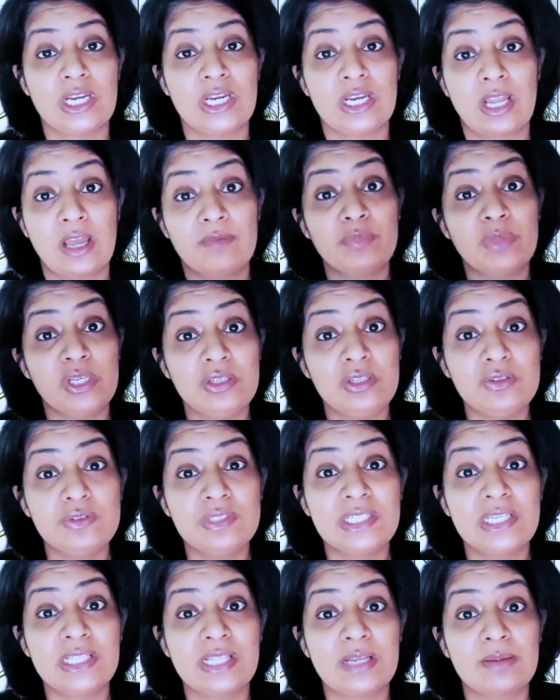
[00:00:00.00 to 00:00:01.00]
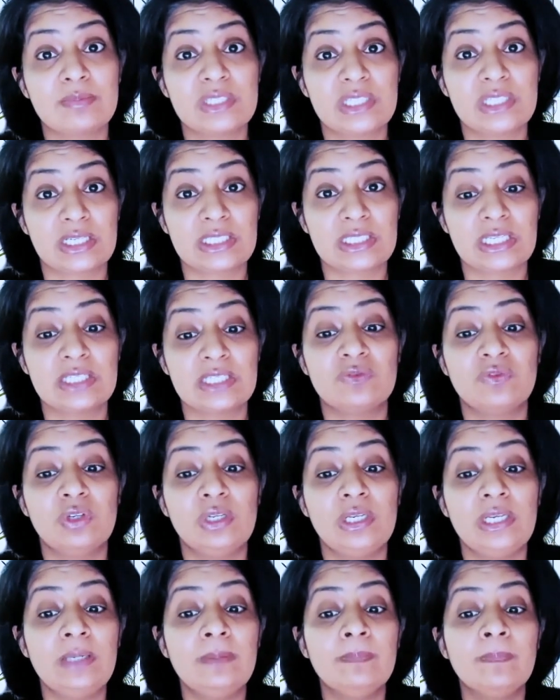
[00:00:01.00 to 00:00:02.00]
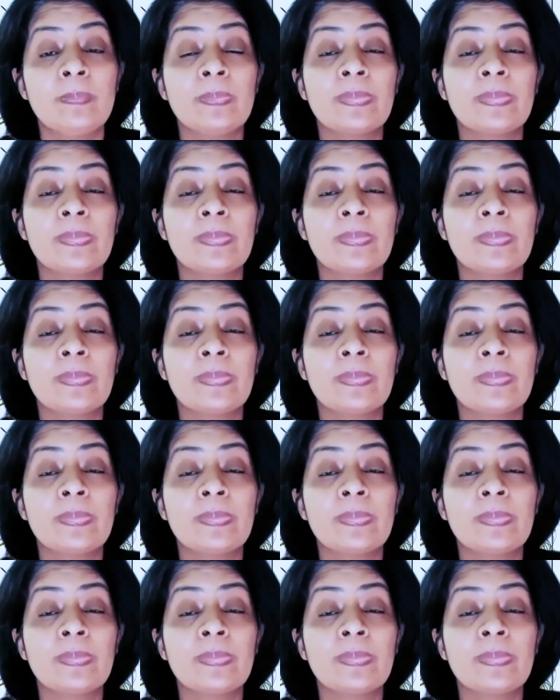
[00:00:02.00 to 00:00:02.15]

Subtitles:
and I've been using them successfully.